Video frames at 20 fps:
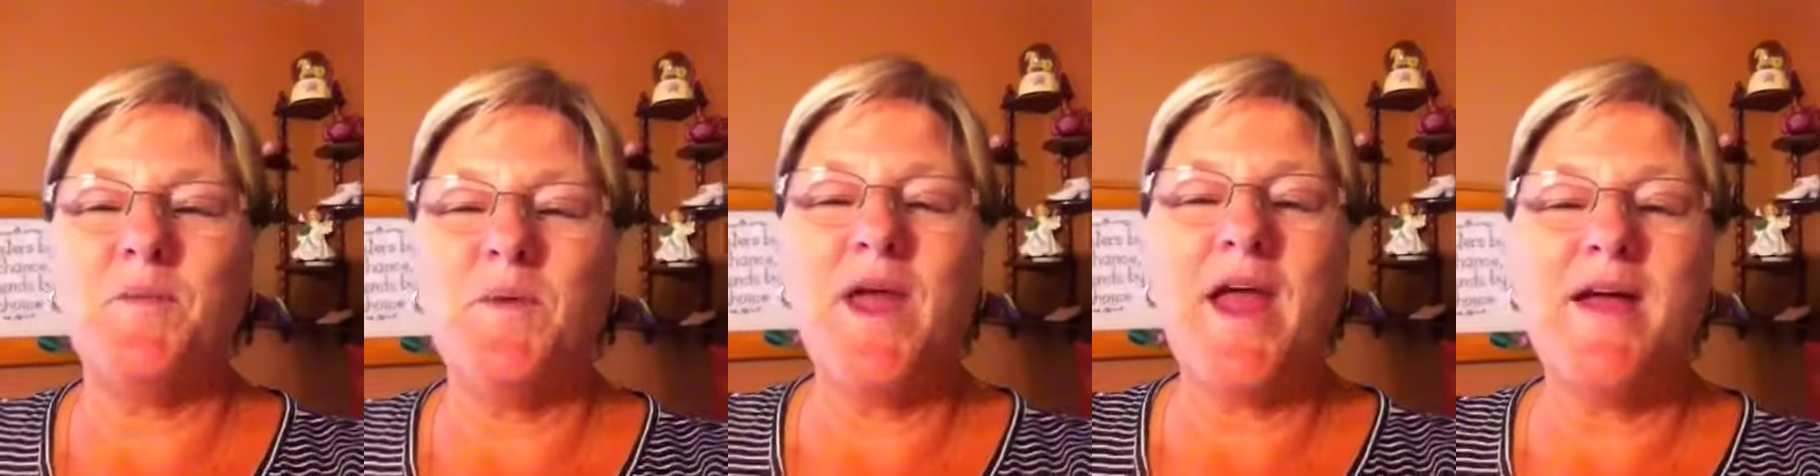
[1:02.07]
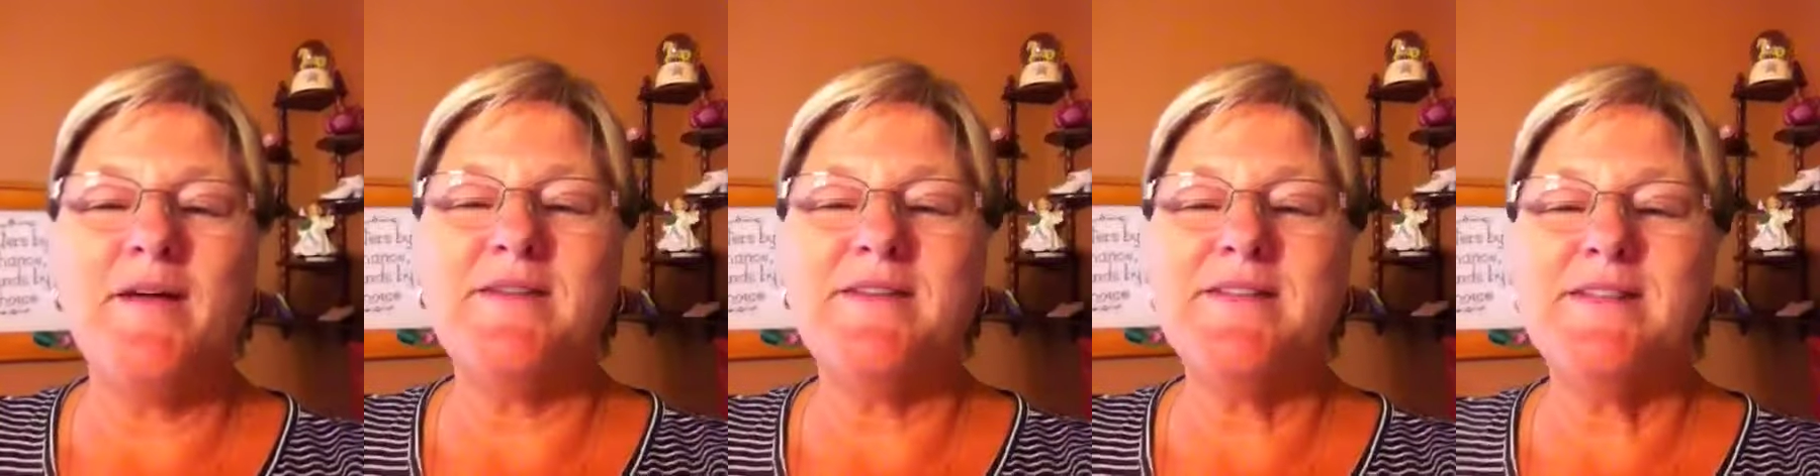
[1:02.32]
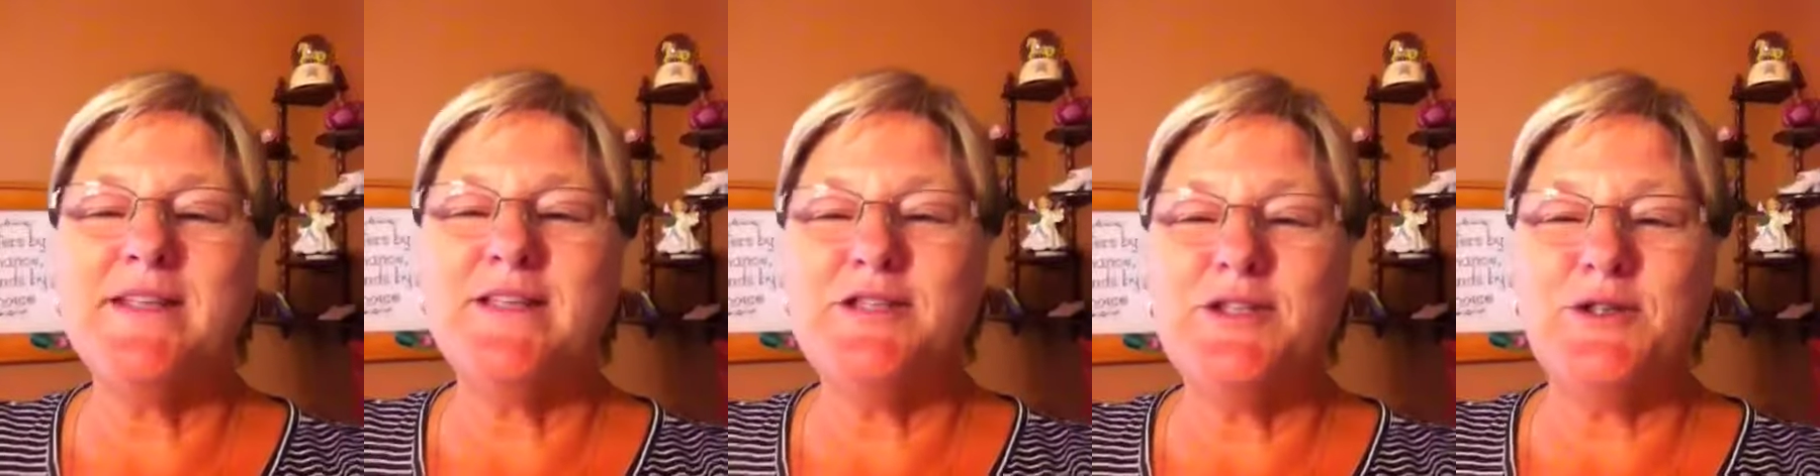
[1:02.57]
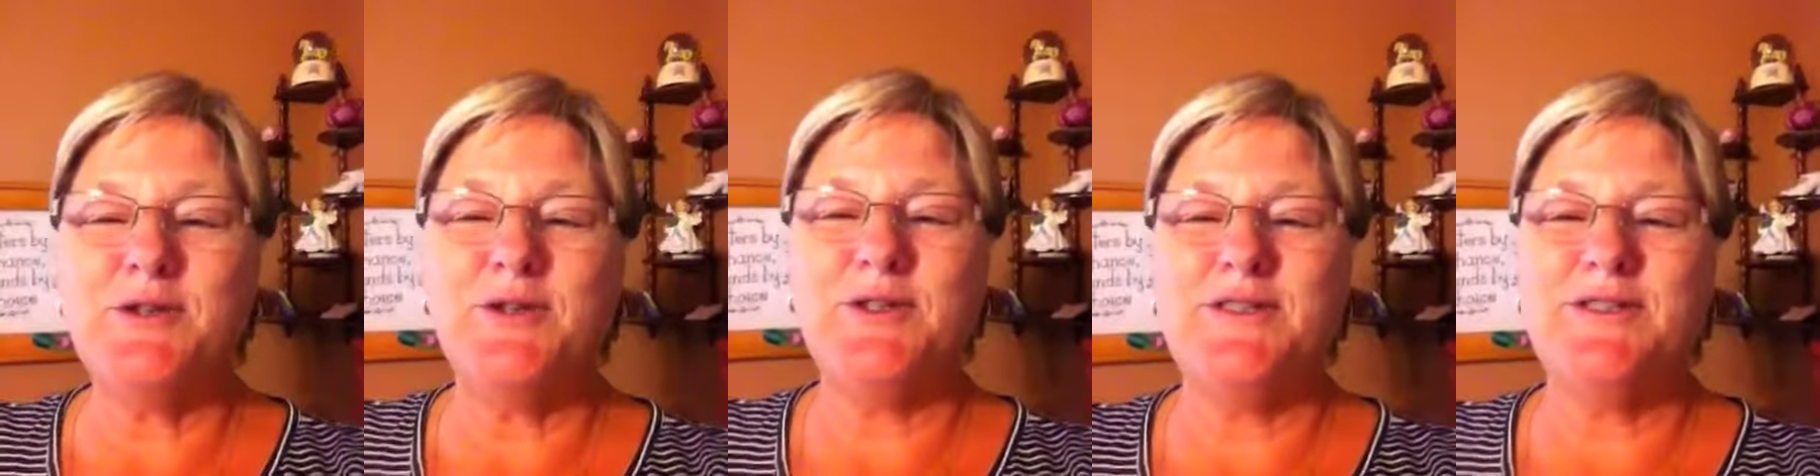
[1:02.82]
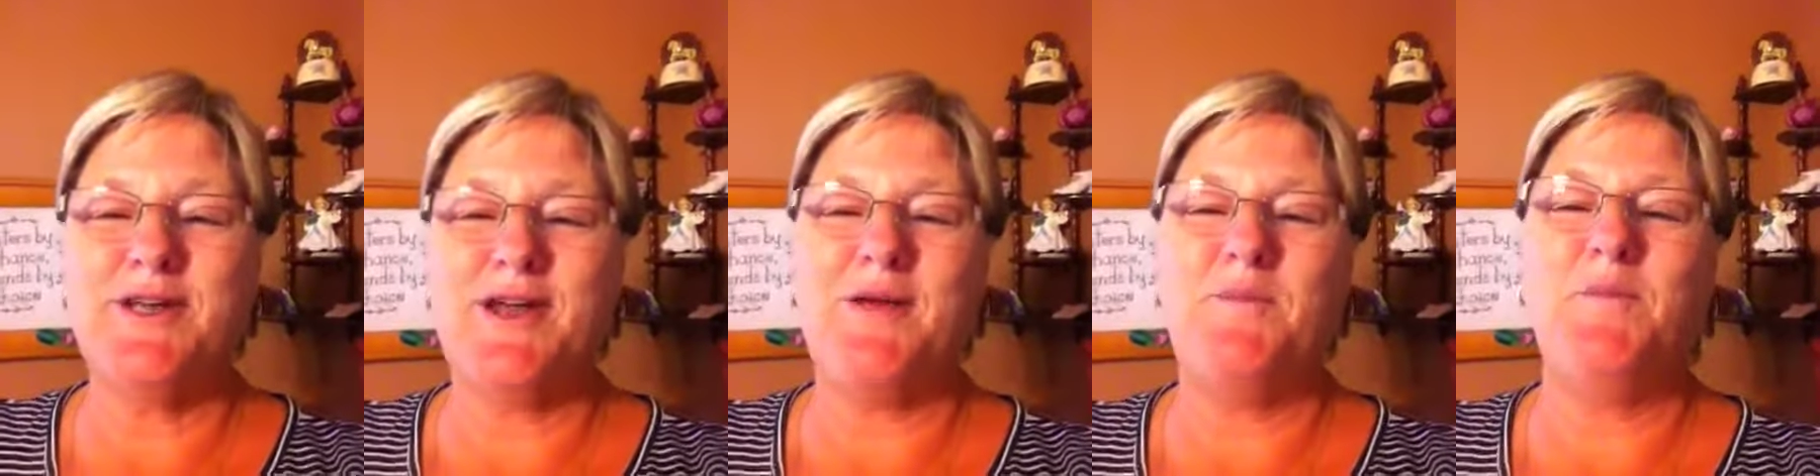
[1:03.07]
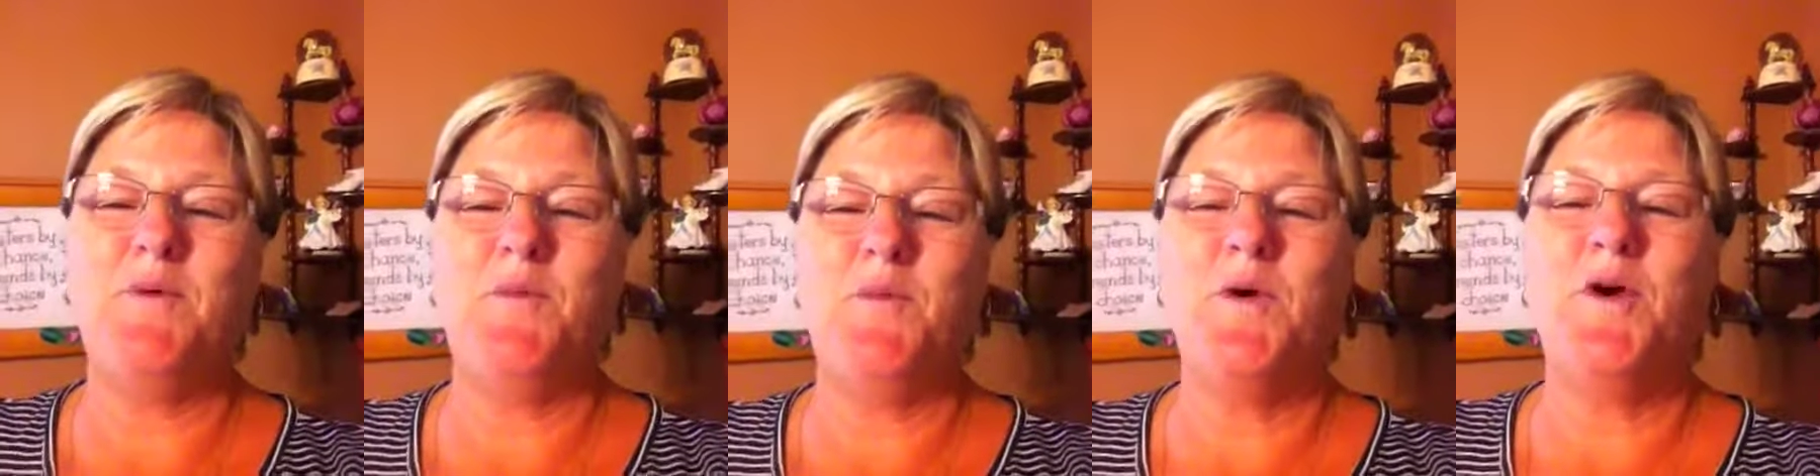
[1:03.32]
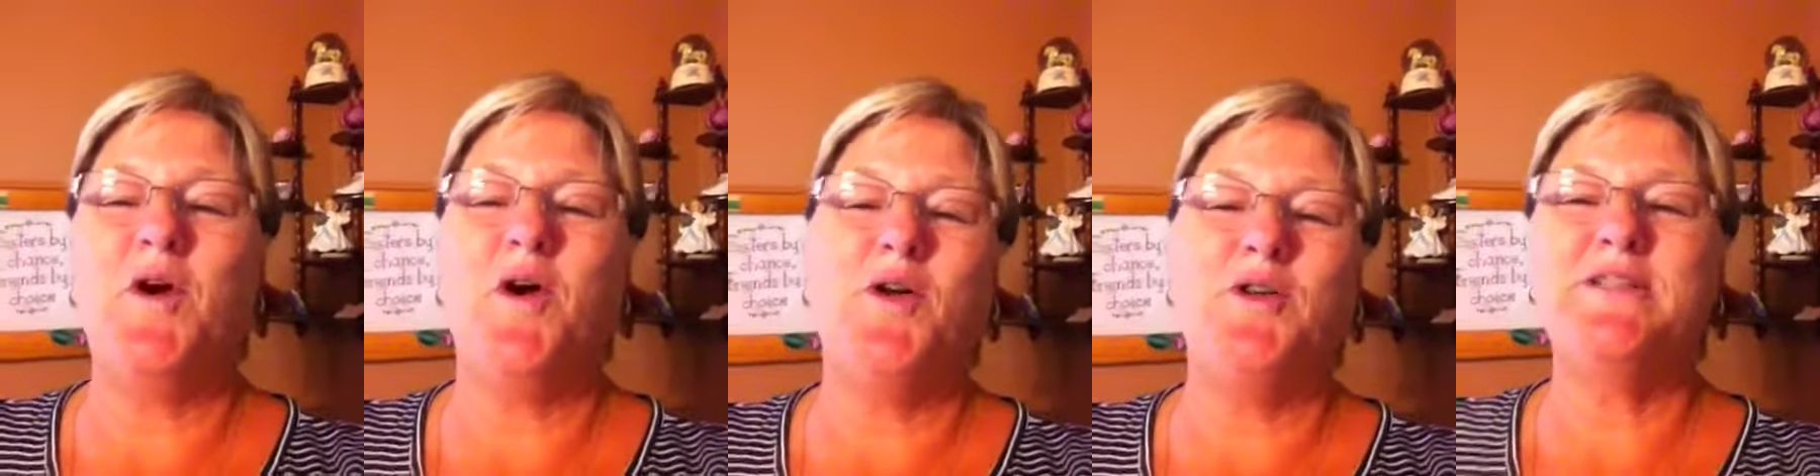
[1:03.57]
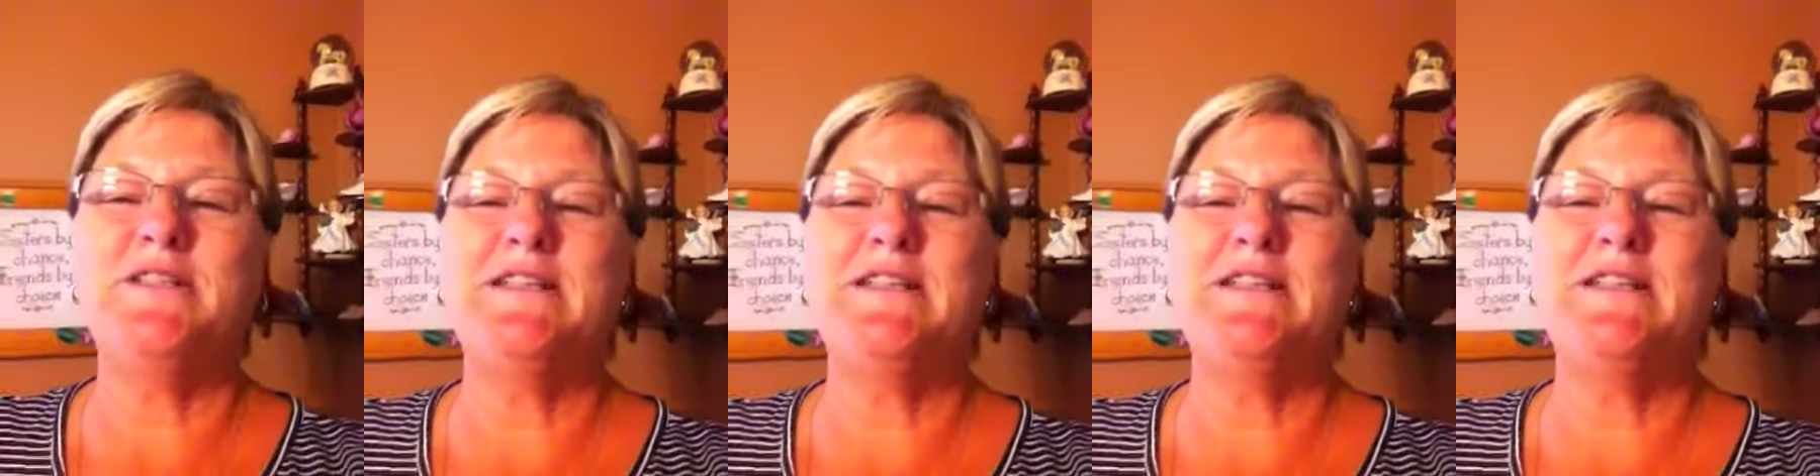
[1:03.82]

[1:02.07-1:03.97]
We have such a good time when we're all